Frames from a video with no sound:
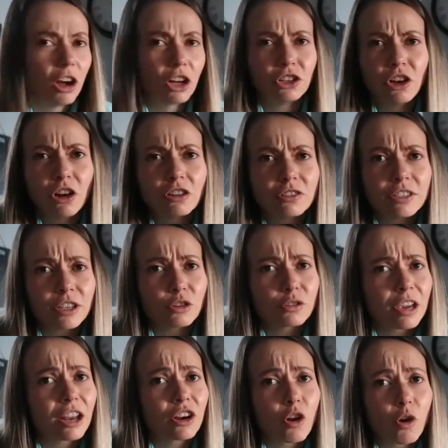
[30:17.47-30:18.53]
Oh, nosy.
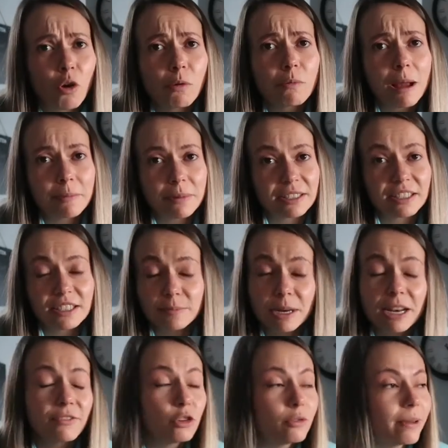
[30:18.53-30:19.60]
You can know all my business.
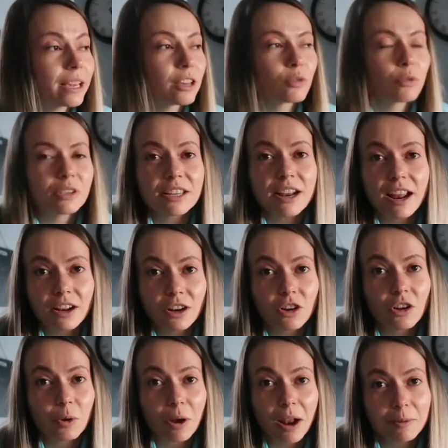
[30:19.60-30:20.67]
But if you make noise at 8
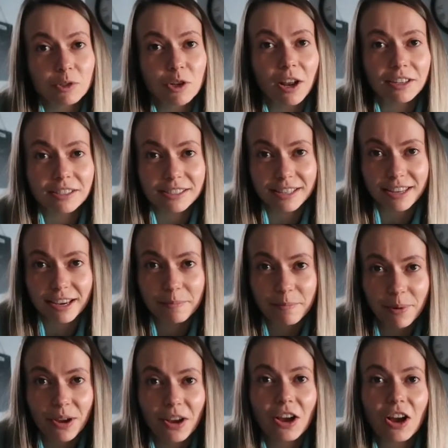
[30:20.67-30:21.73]
o'clock when I'm trying to
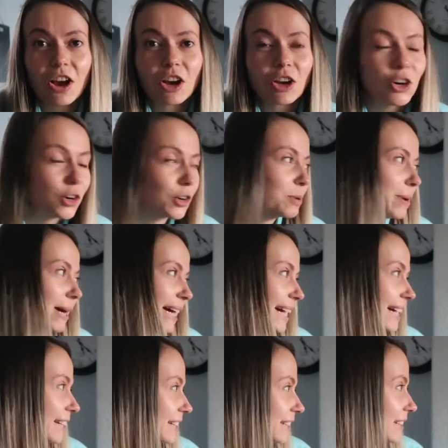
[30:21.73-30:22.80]
sleep, girl,
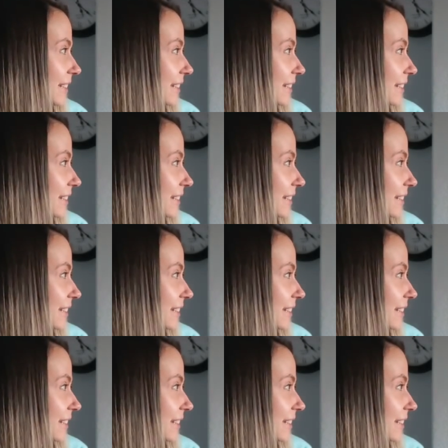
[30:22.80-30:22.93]
bye.